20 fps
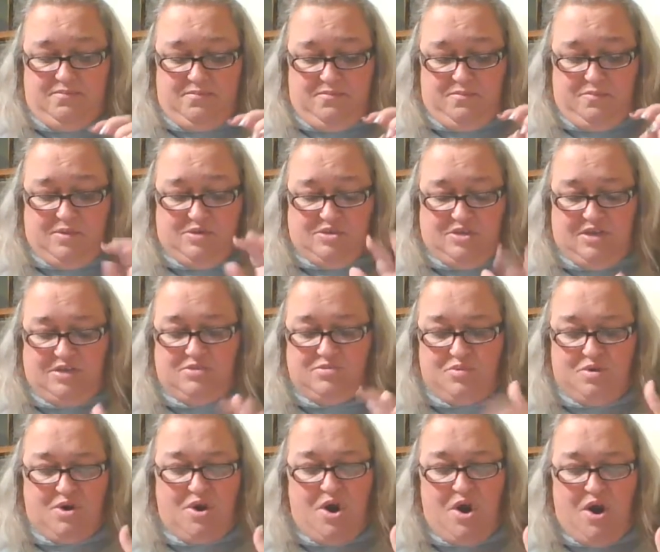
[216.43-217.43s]
but she has a
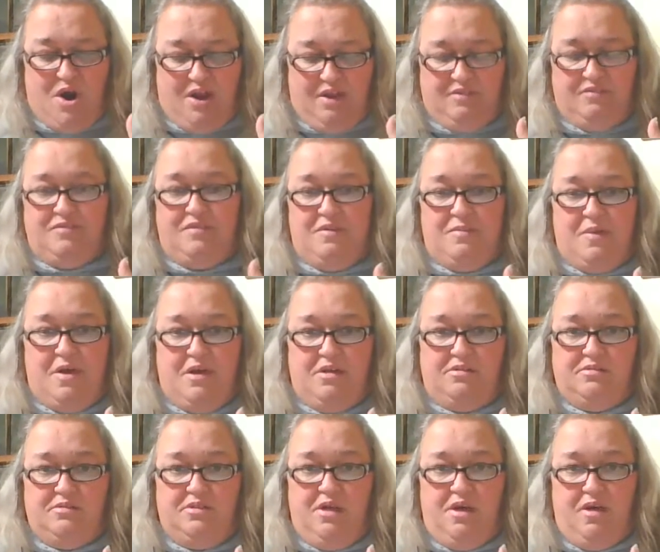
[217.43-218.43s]
recurring
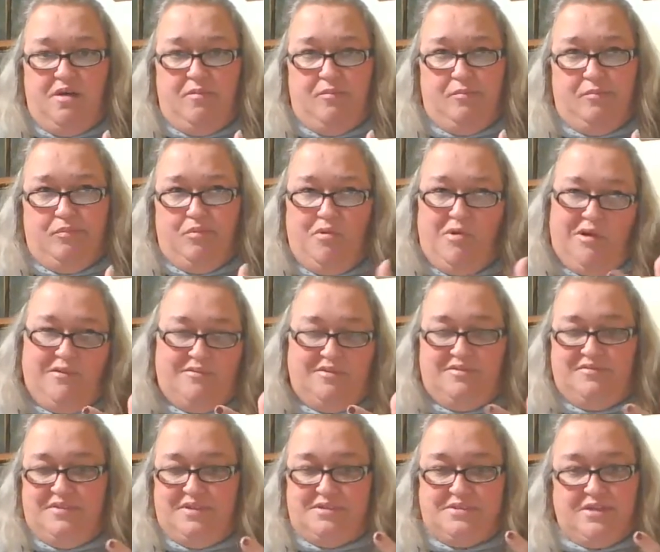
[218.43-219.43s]
female private
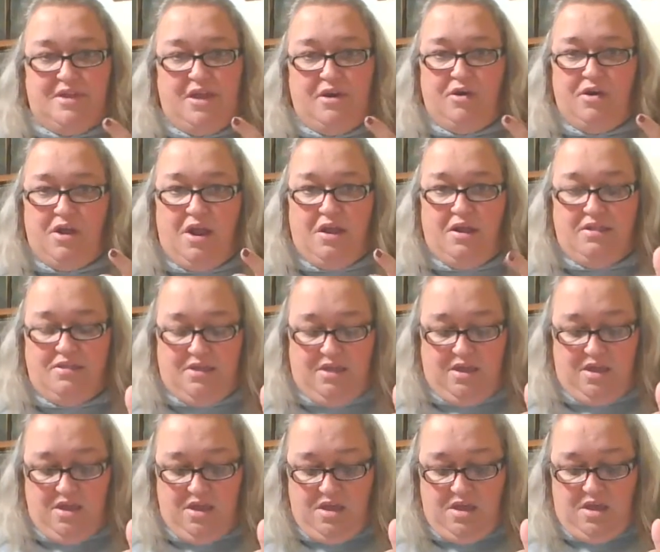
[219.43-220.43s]
investigator kind of
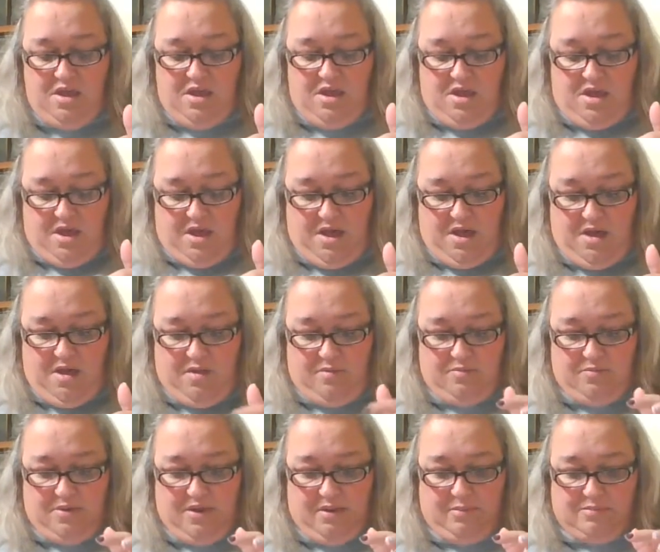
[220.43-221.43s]
thing
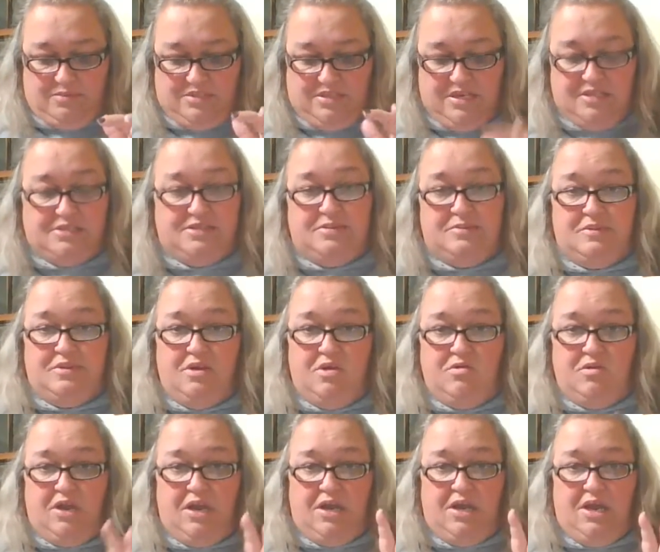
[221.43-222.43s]
named Kinsey
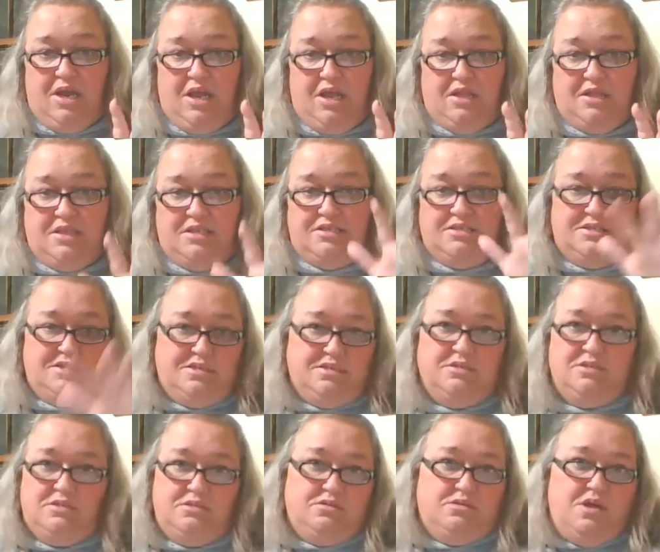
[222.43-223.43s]
Milhoney, and this
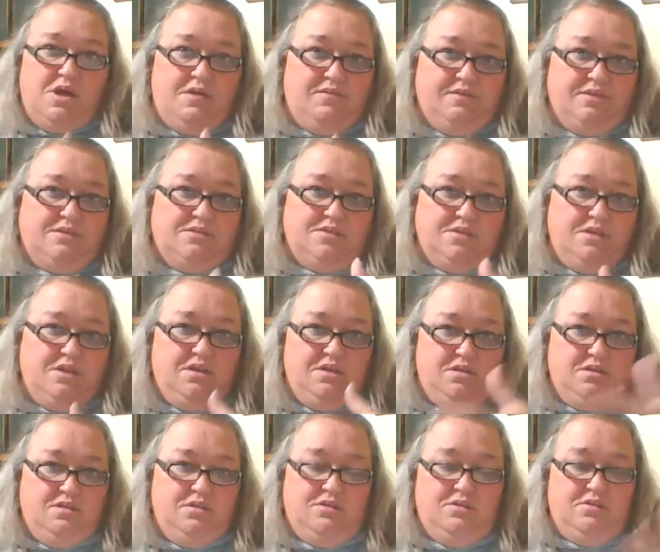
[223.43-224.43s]
is obviously
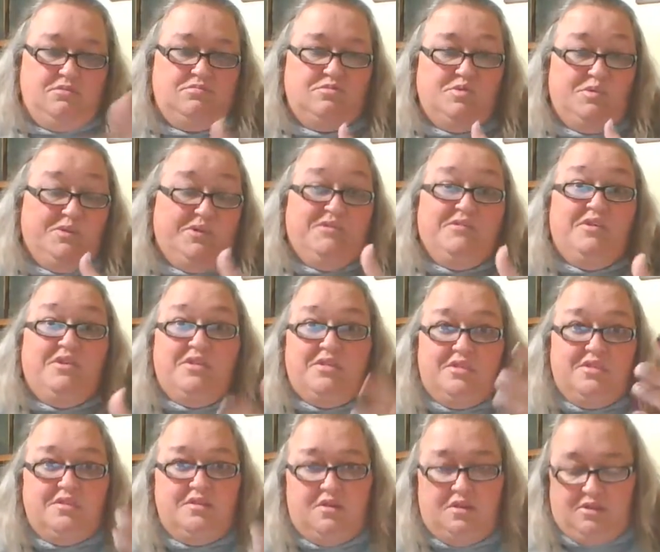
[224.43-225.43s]
the 25th
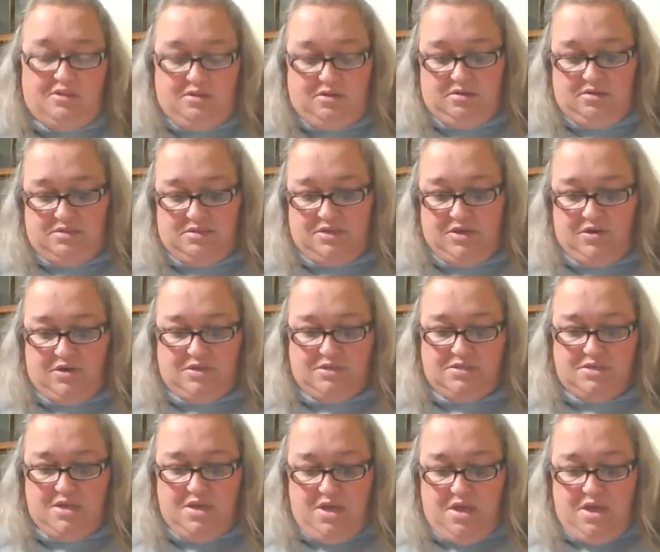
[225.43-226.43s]
in the
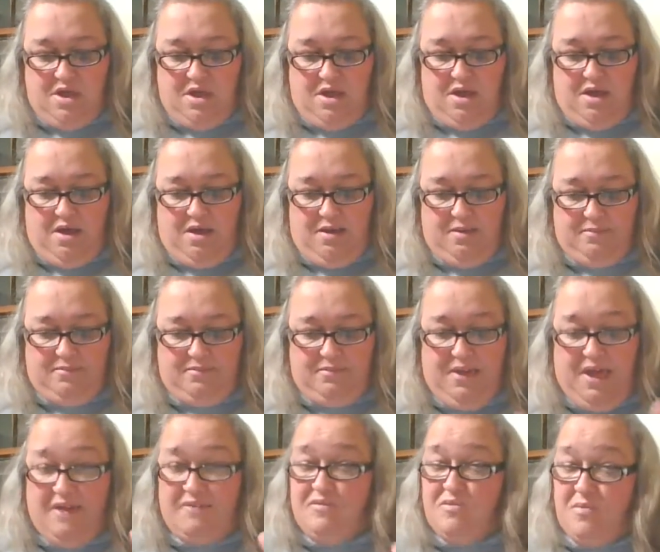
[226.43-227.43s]
series.
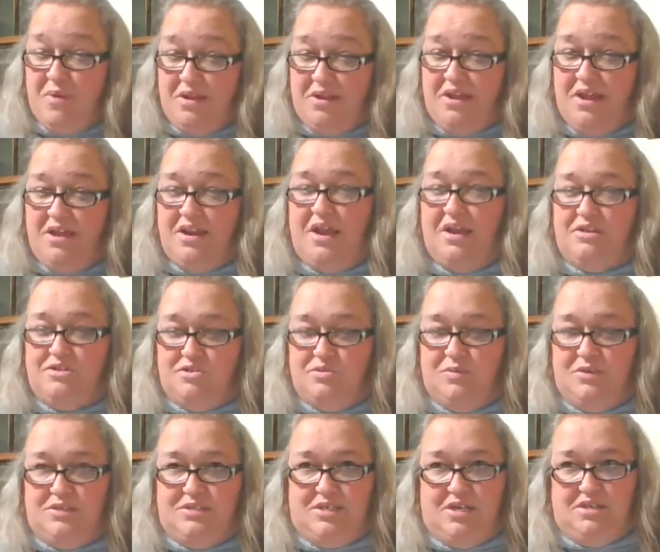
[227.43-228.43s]
Haven't read it yet. I do
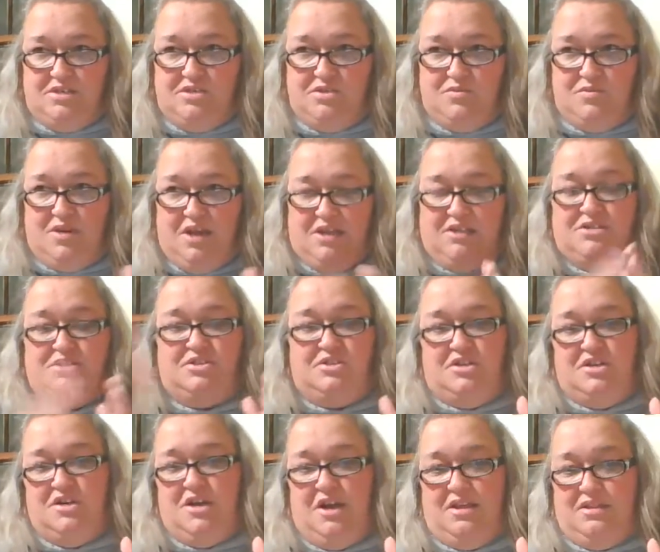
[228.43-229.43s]
intend to next
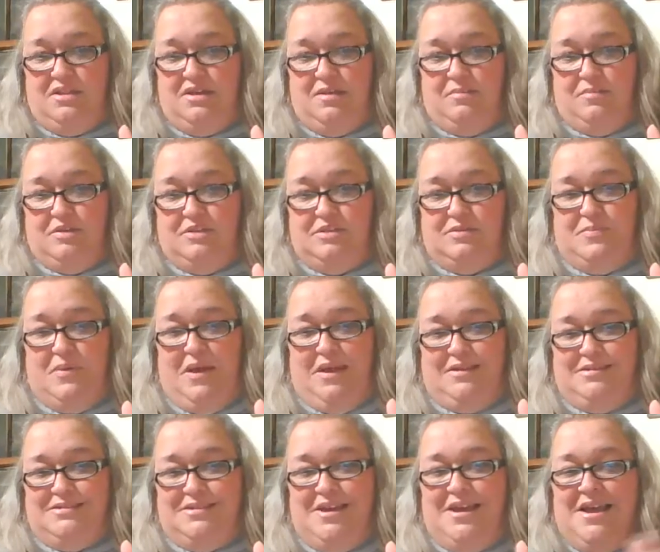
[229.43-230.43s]
year. I think I'm going to
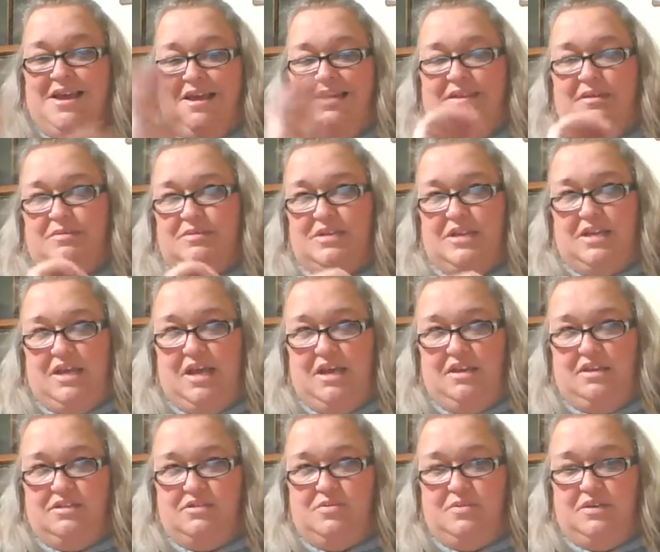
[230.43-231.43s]
spend. I am
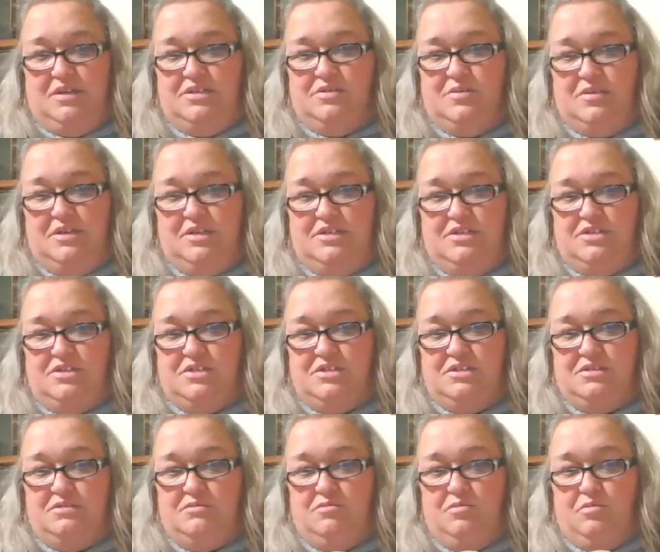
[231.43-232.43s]
dedicating 2020 to
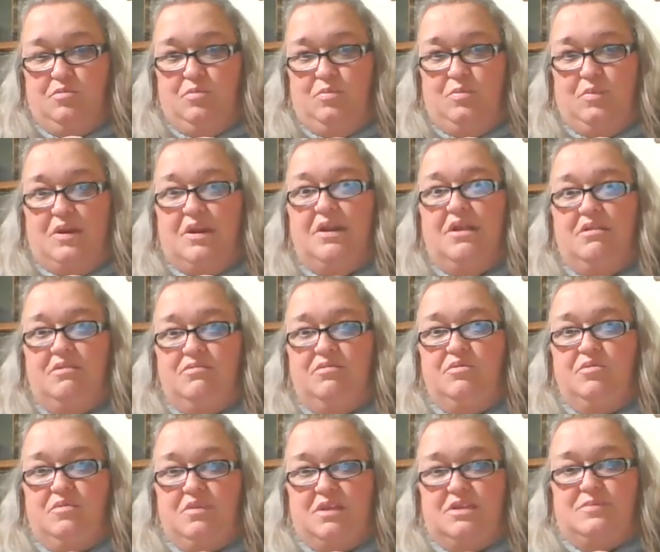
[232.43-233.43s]
just reading
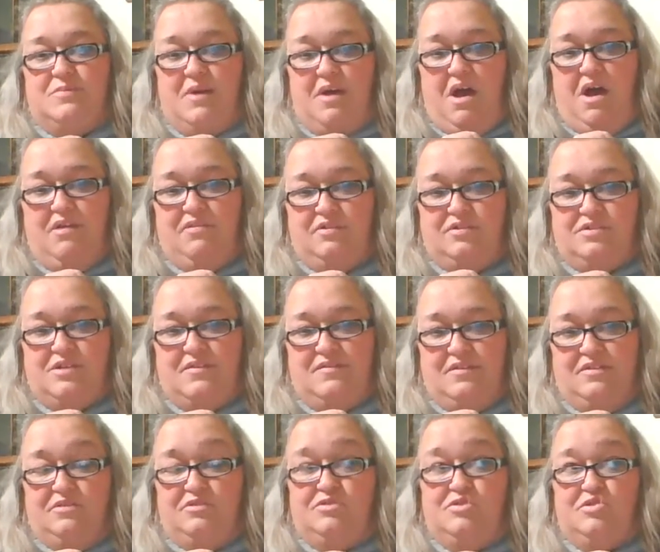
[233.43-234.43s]
through things by authors I've
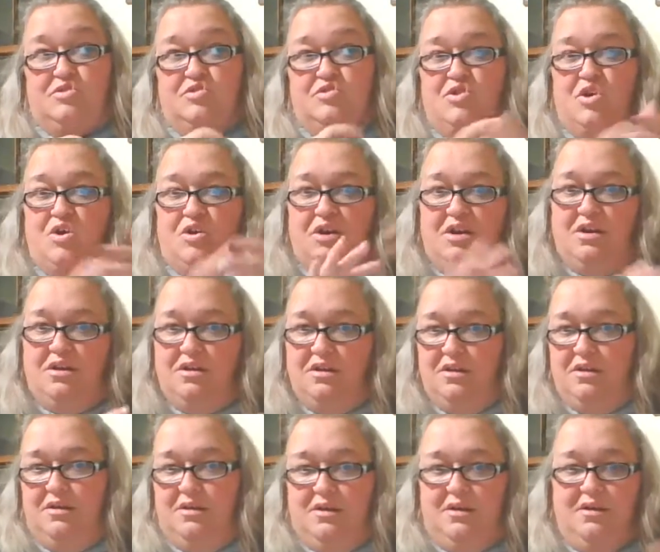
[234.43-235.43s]
either started
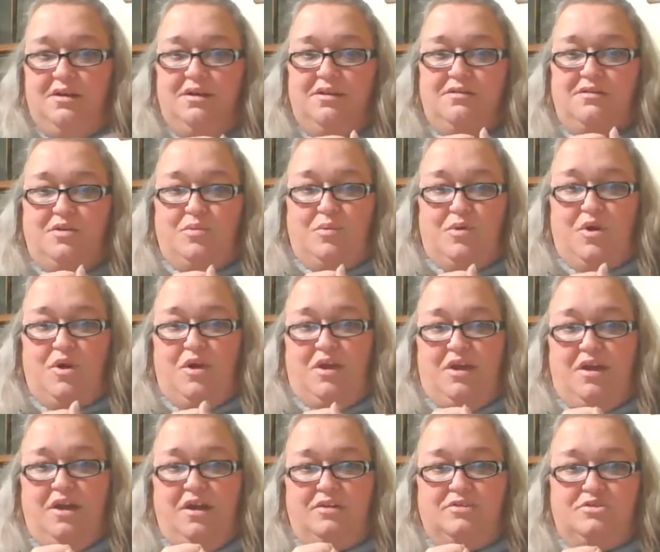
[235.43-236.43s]
their recurring
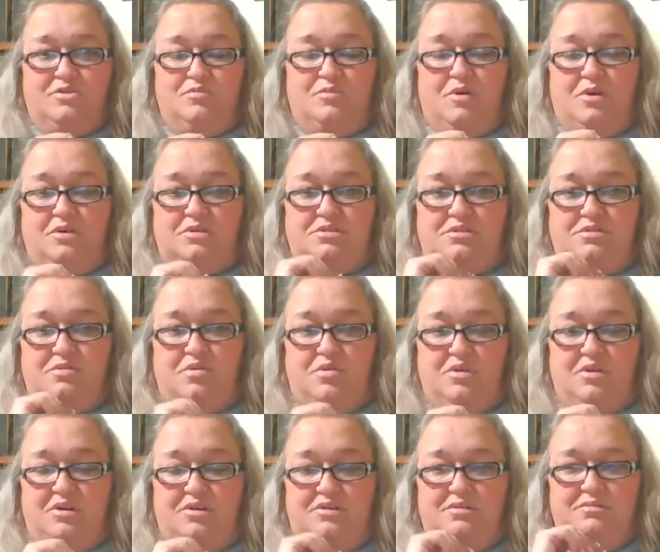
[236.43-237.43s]
character books
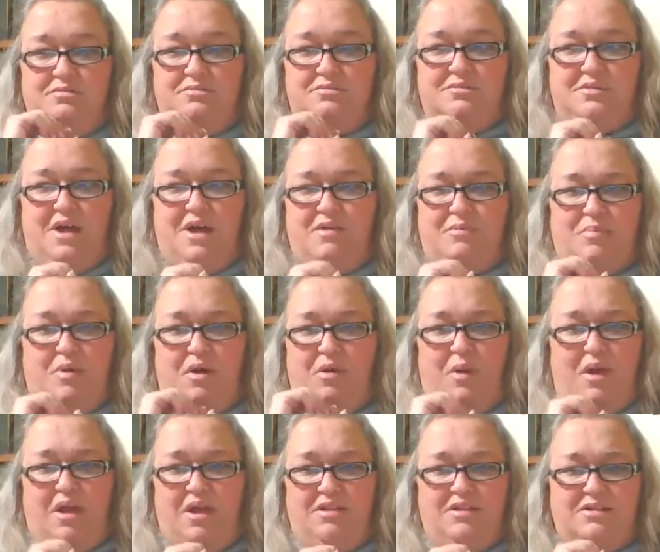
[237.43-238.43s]
or got
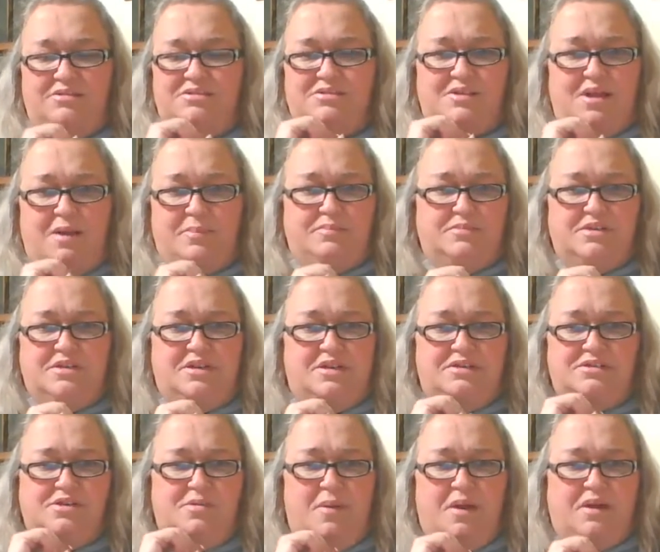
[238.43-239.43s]
partway and then stopped and
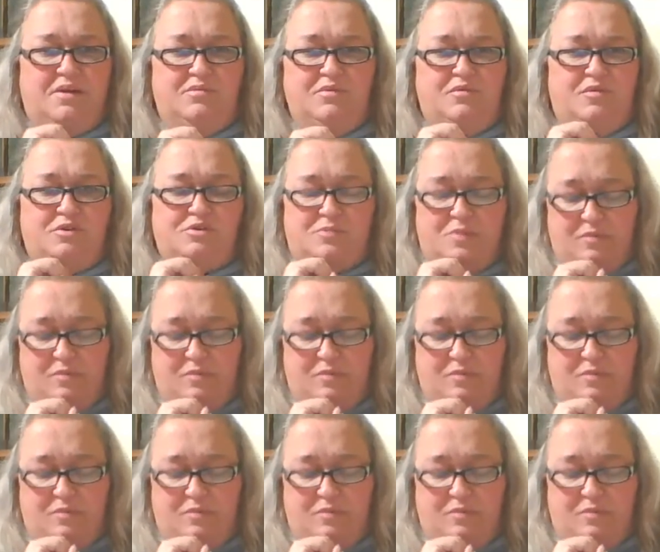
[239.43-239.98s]
need to go back and refresh